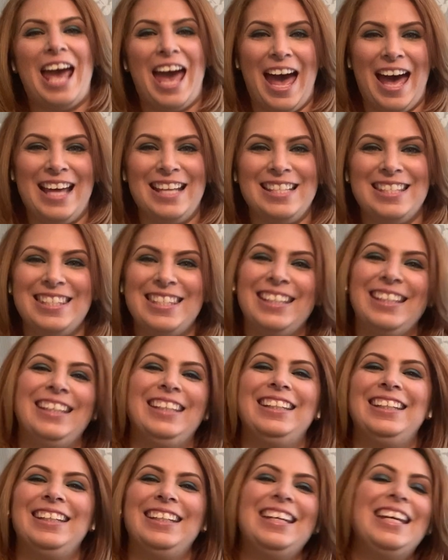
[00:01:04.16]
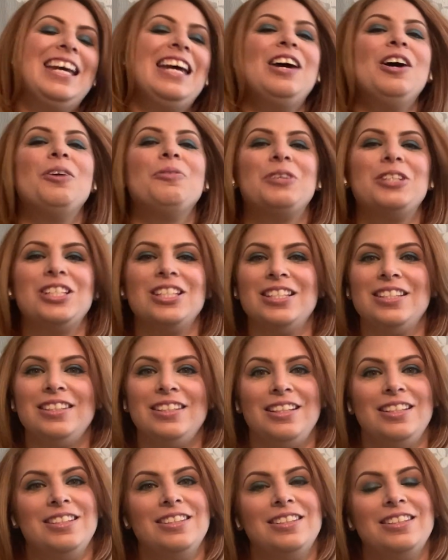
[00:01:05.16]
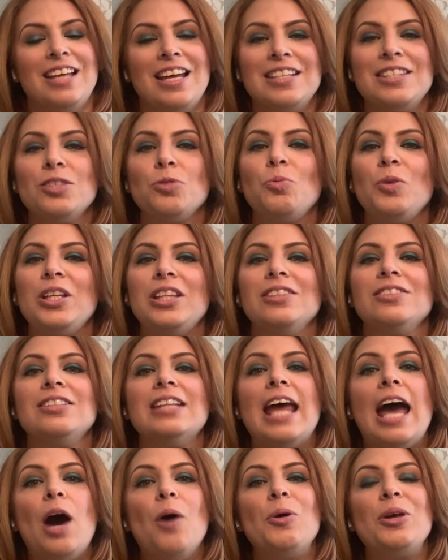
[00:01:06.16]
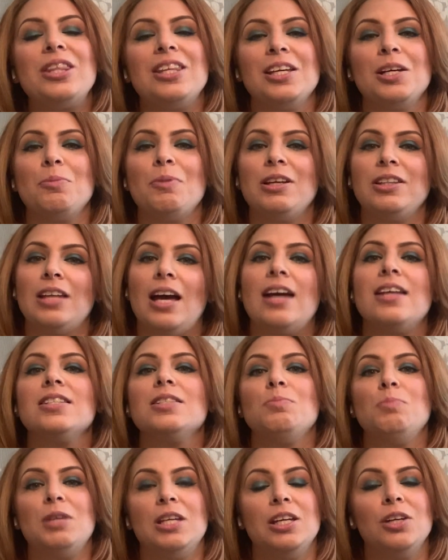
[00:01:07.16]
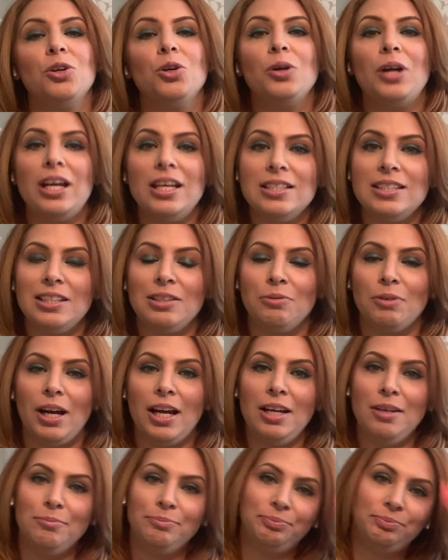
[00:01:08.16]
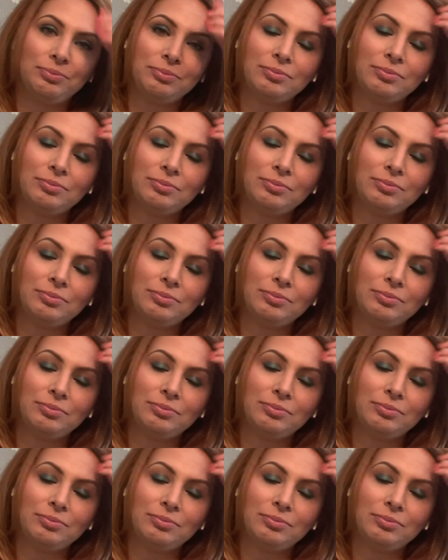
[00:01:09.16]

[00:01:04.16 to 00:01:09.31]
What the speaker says: ads, which now we think about that as being crazy, right?